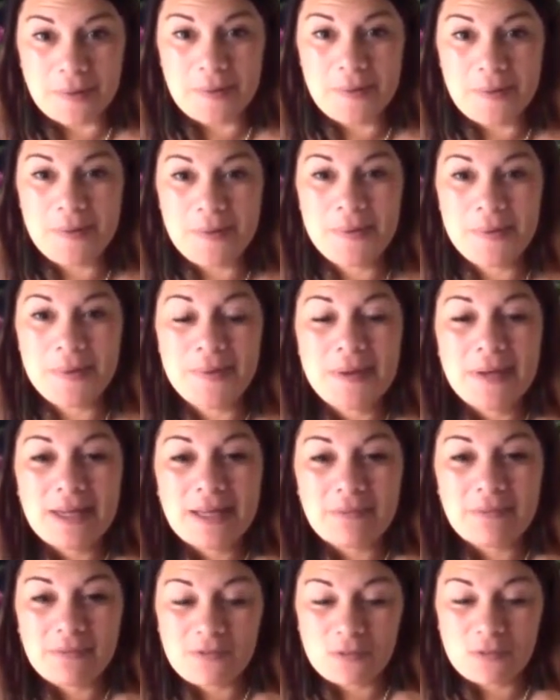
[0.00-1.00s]

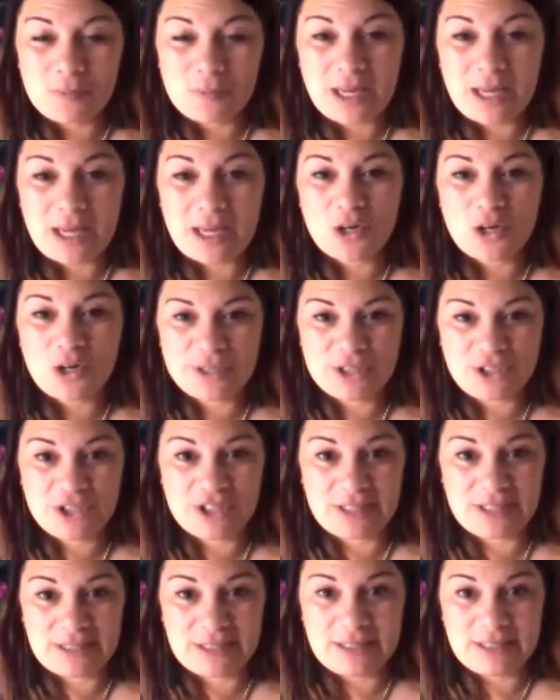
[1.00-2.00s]
If everybody
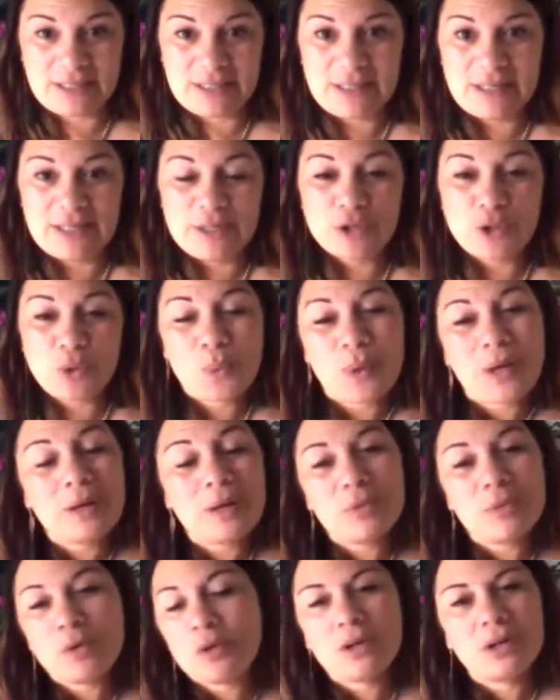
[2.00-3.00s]
question. So one,
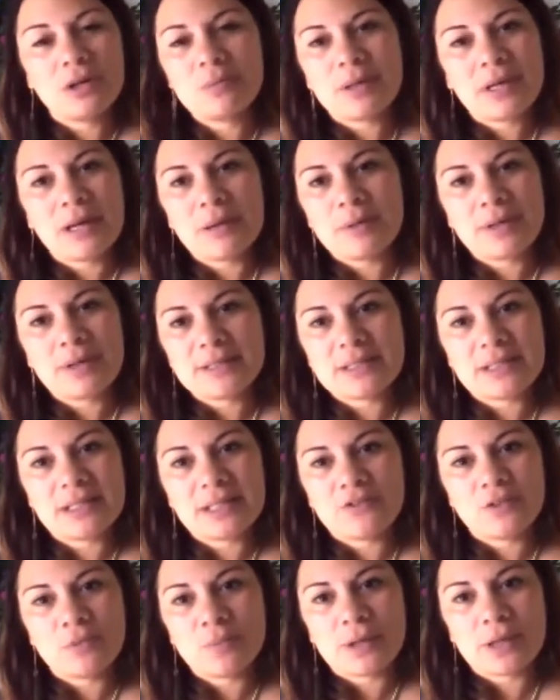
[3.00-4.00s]
I'm not going to be able to get to
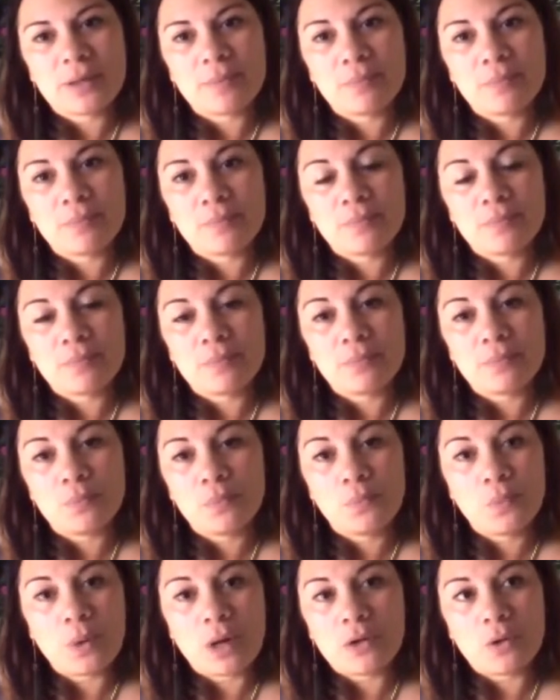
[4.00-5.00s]
everybody
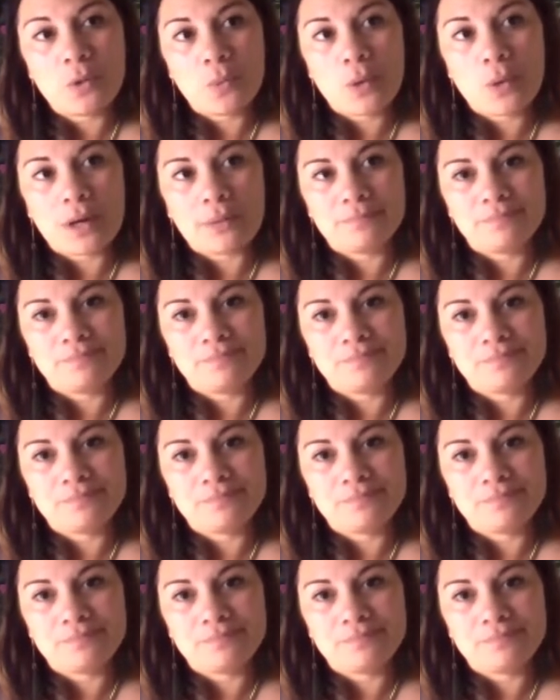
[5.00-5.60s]
one-on-one.